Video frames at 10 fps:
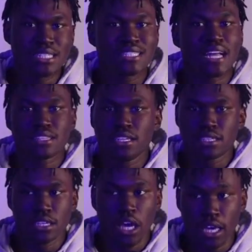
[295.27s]
He's not
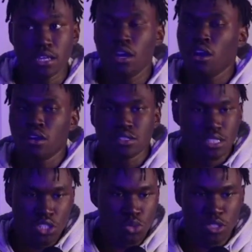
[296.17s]
thinking, hey,
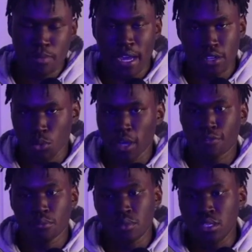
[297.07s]
this shorty's backing away
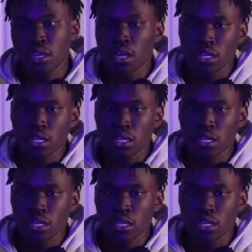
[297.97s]
from me.